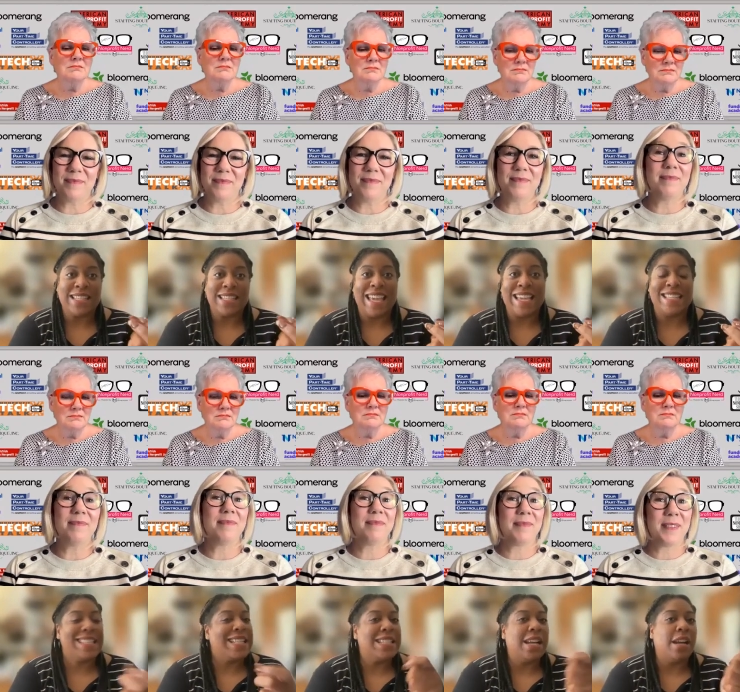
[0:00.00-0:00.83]
Speaker 1: the case,
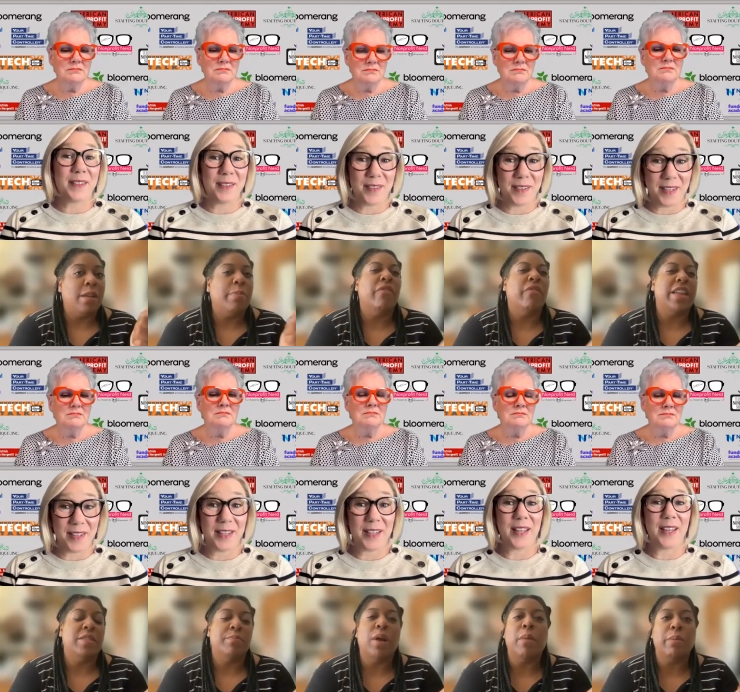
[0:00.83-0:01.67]
that's not going to provide them
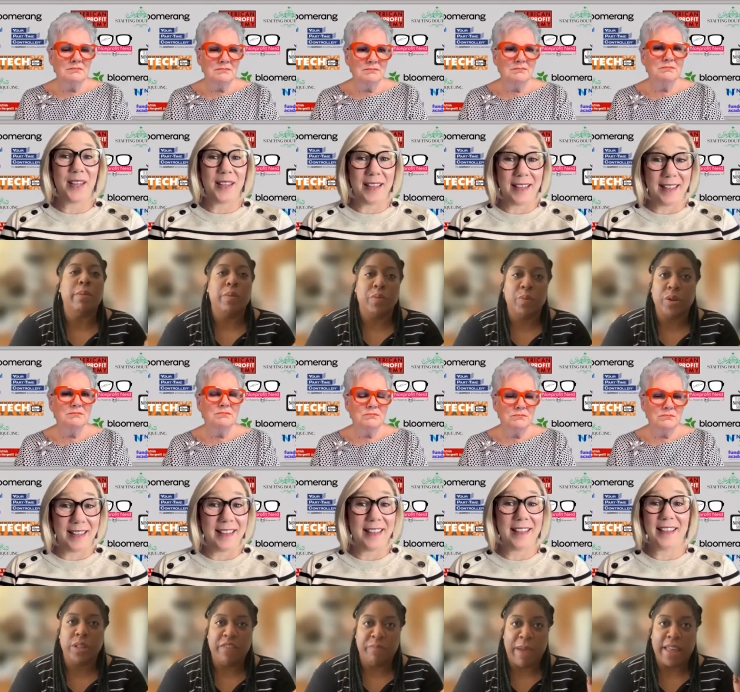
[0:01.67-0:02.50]
probably with work
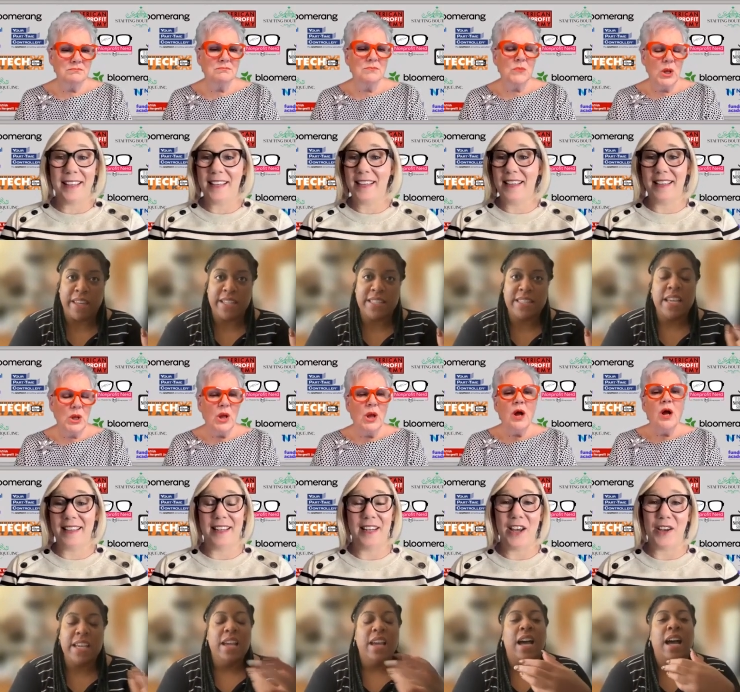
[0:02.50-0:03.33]
life balance.
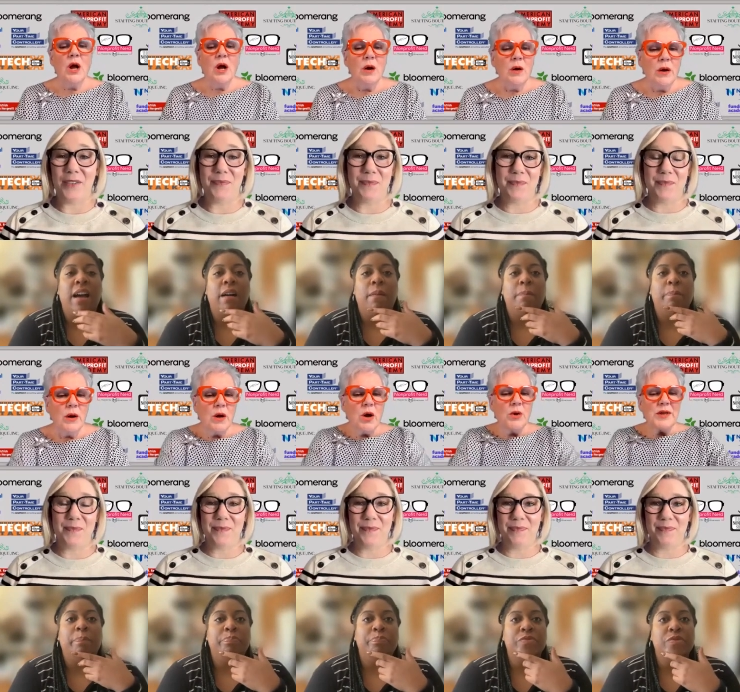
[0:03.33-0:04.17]
No. Um,
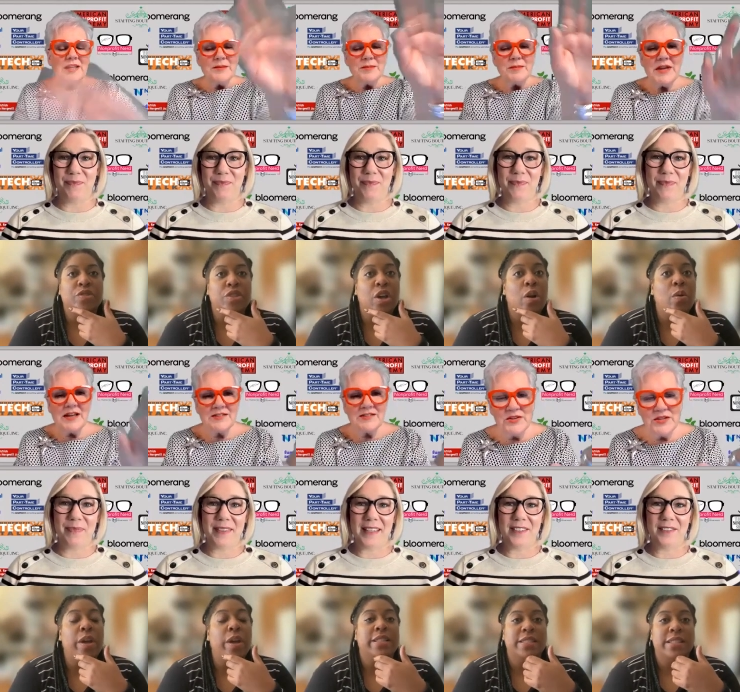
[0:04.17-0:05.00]
okay, let so me ask
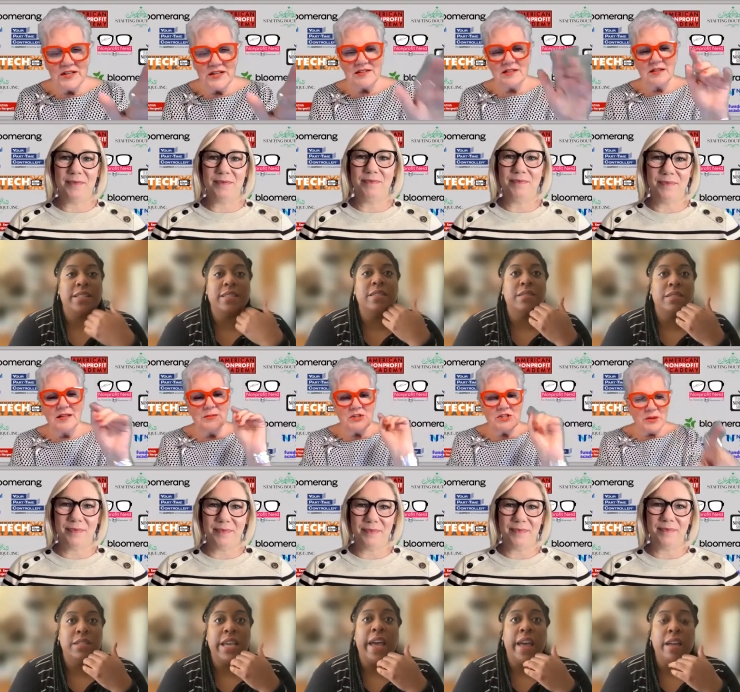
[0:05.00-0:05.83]
you this. Let me
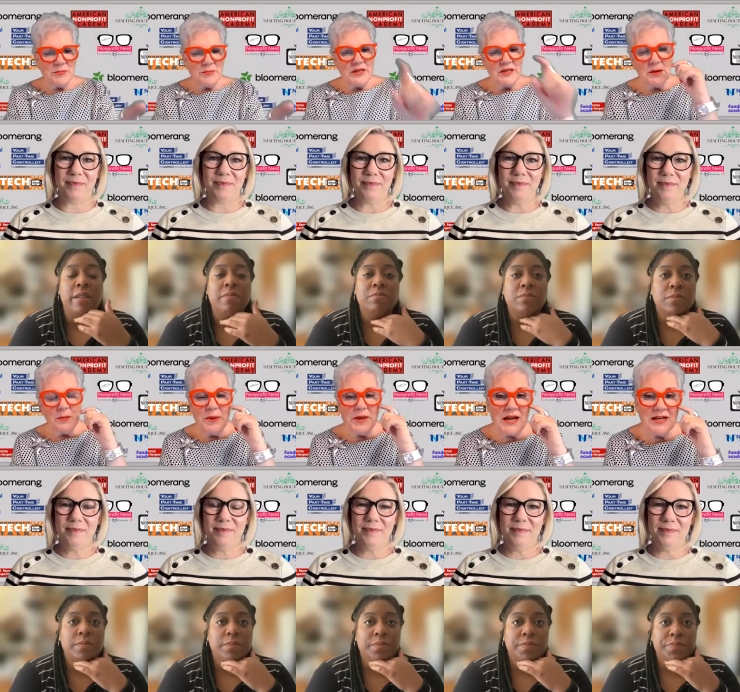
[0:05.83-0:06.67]
yeah. jump
Speaker 2: in
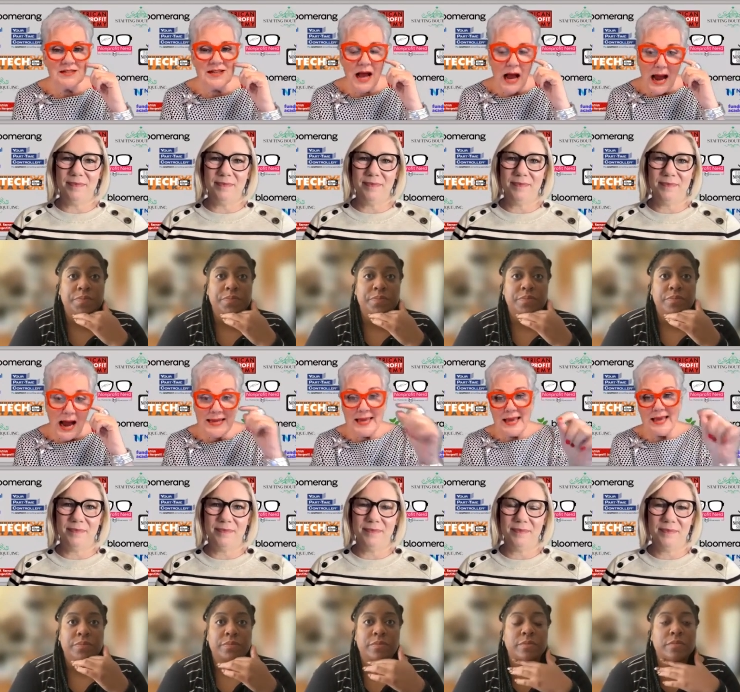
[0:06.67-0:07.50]
because I
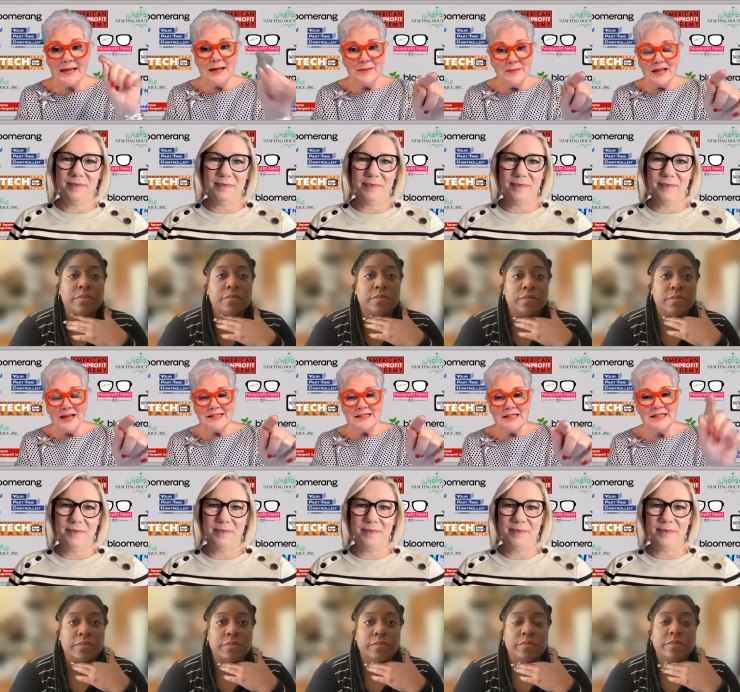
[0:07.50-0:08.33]
can't
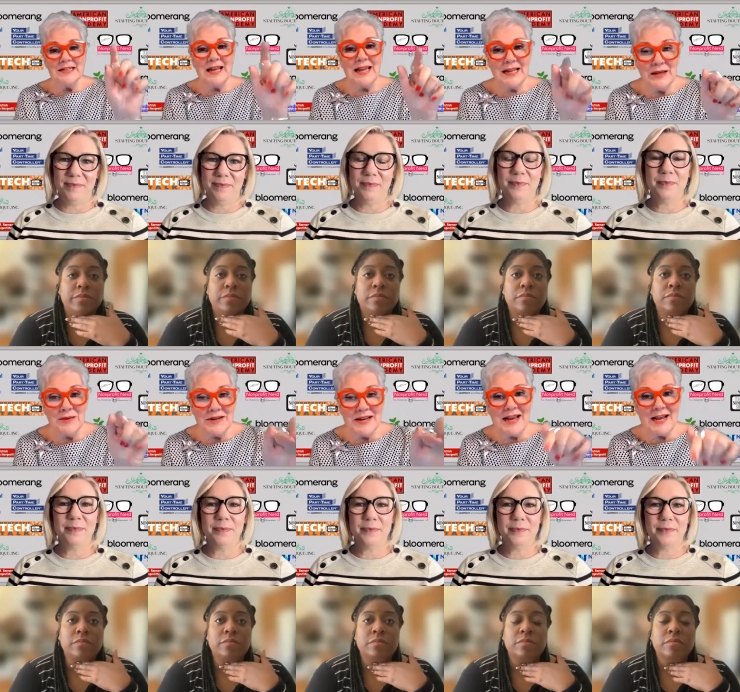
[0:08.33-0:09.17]
imagine anyone
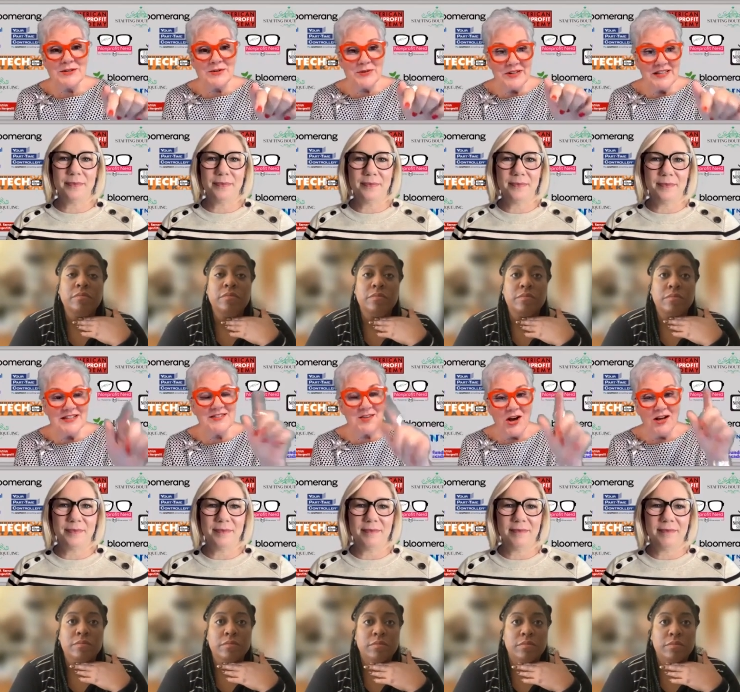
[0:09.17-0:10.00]
answering this
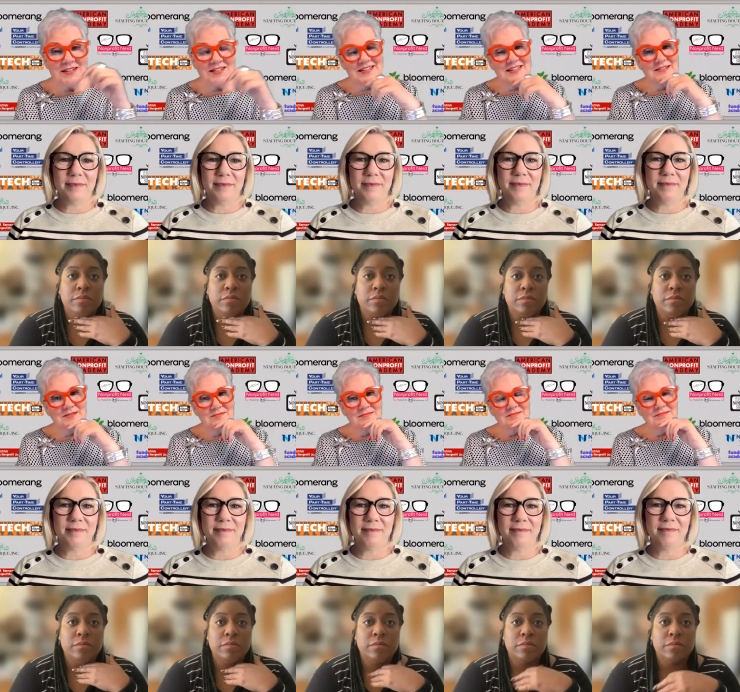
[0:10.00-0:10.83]
honestly.
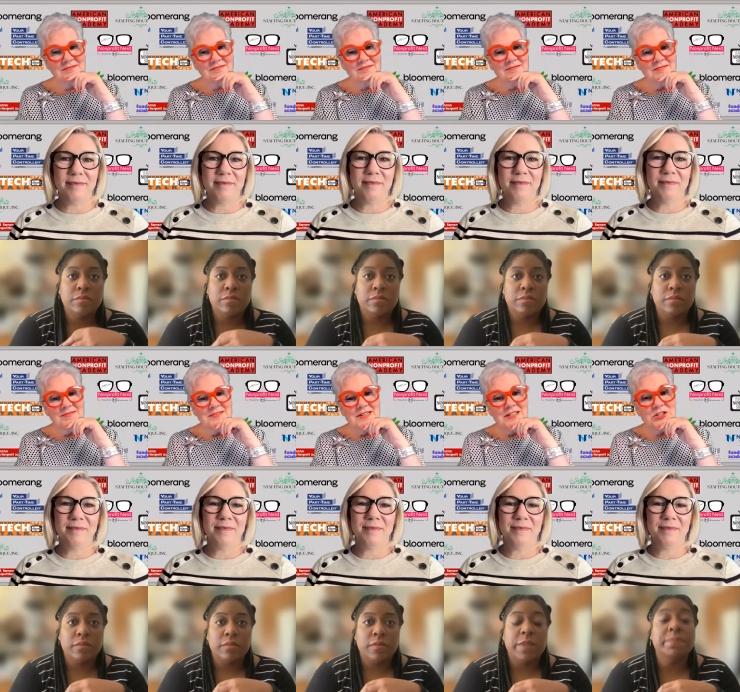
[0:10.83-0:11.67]

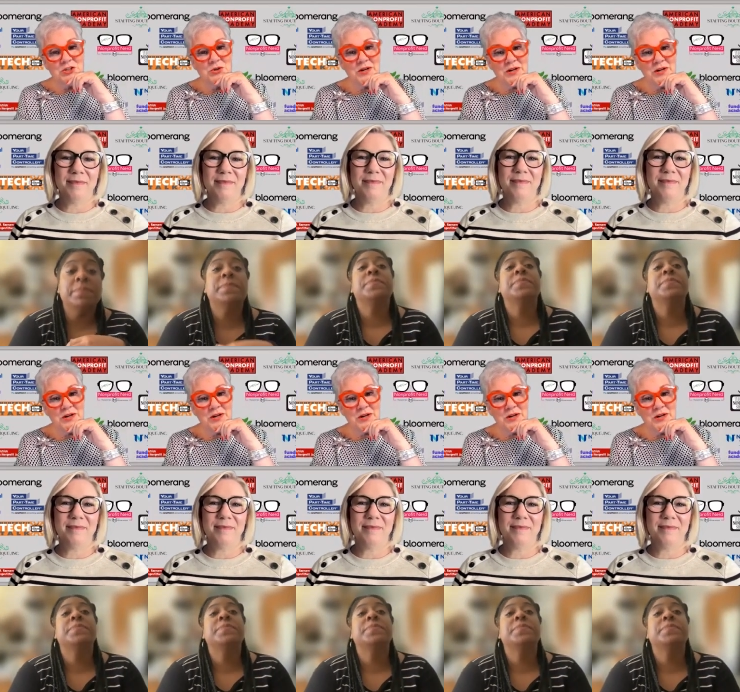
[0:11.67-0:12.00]
Speaker 1: Do you know mm.